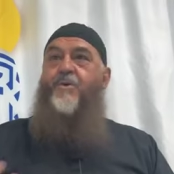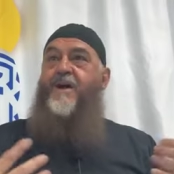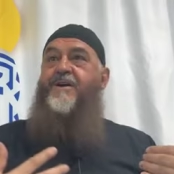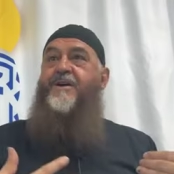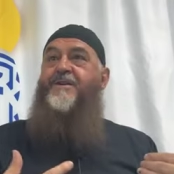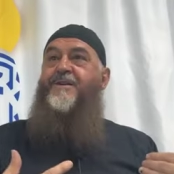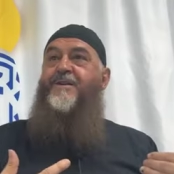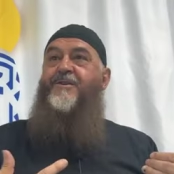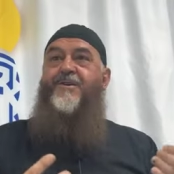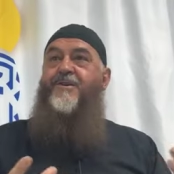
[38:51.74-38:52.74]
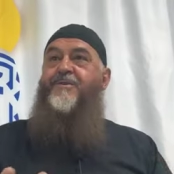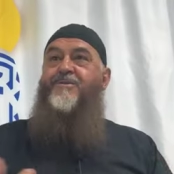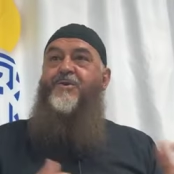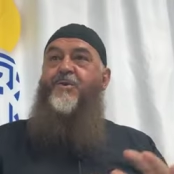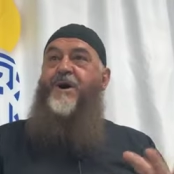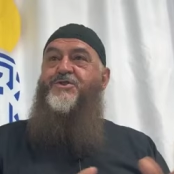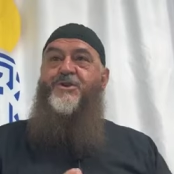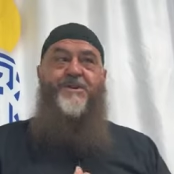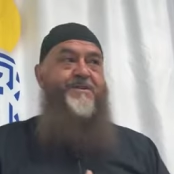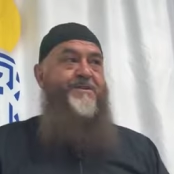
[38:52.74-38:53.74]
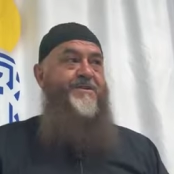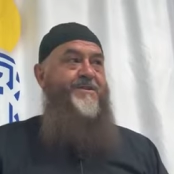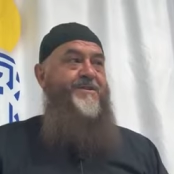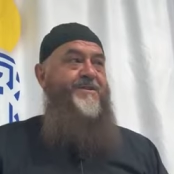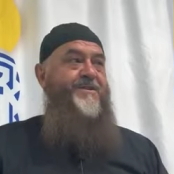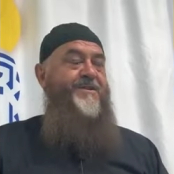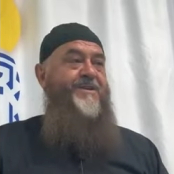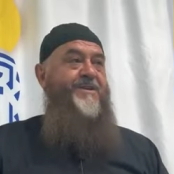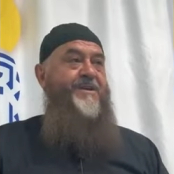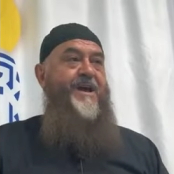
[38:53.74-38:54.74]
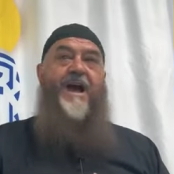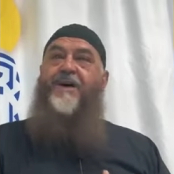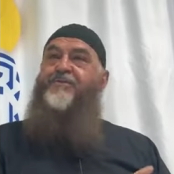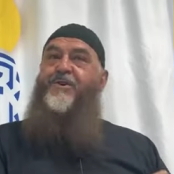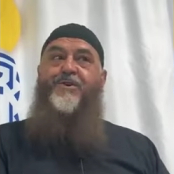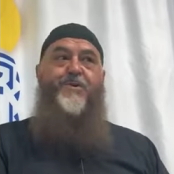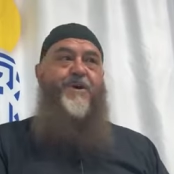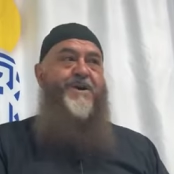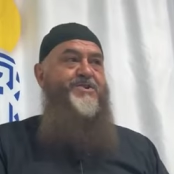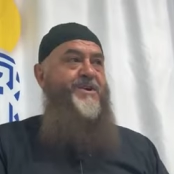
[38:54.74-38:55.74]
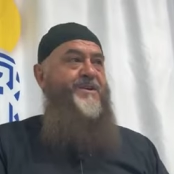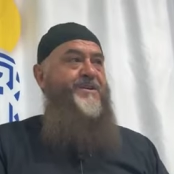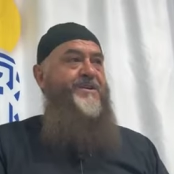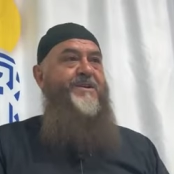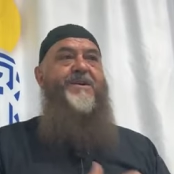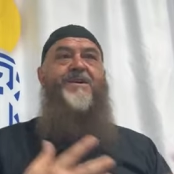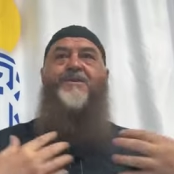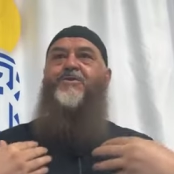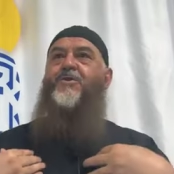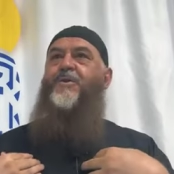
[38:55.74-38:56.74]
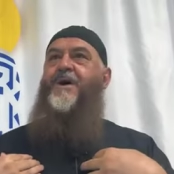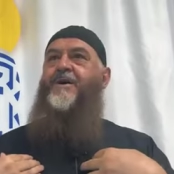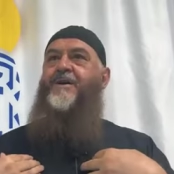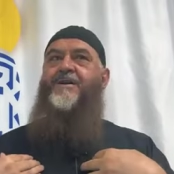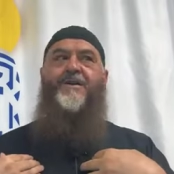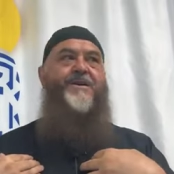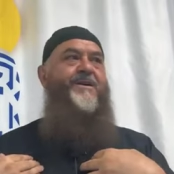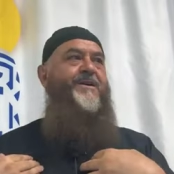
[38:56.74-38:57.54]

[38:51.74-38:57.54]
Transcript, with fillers: You wear it? No, you wash it. After you wash it, you wear it.